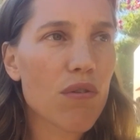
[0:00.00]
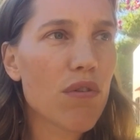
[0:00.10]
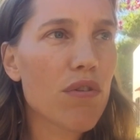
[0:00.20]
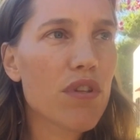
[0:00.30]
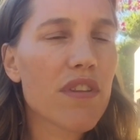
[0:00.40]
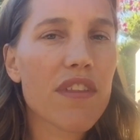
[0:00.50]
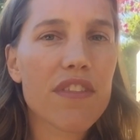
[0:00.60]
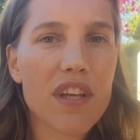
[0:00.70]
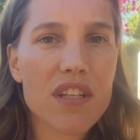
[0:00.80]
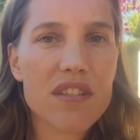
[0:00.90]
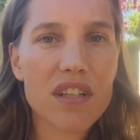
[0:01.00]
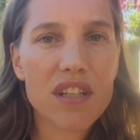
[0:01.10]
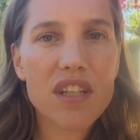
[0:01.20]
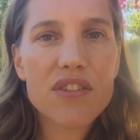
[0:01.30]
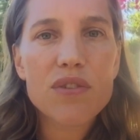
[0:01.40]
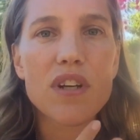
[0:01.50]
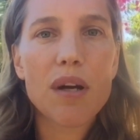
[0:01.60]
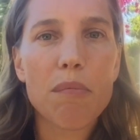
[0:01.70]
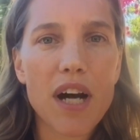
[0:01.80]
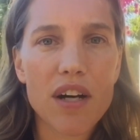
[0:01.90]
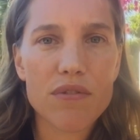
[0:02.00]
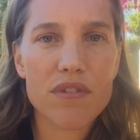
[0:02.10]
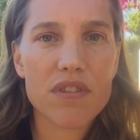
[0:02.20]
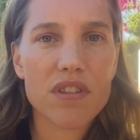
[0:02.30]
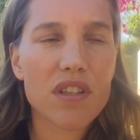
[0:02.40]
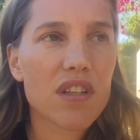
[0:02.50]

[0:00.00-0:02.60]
all the things that need to come out.